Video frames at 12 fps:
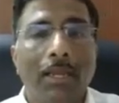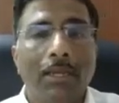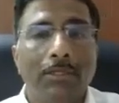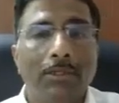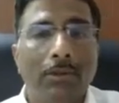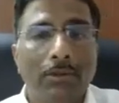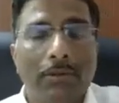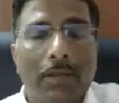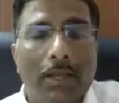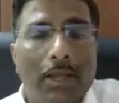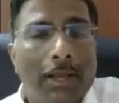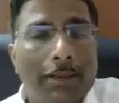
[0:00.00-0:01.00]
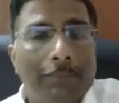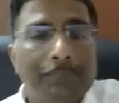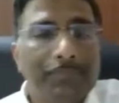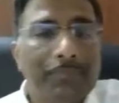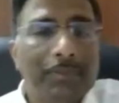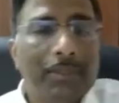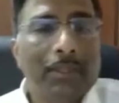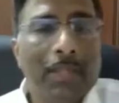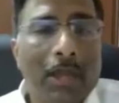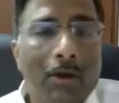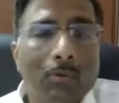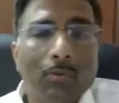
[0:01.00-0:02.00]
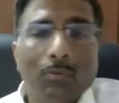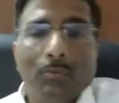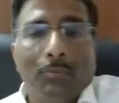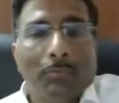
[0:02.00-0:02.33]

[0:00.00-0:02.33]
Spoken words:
So now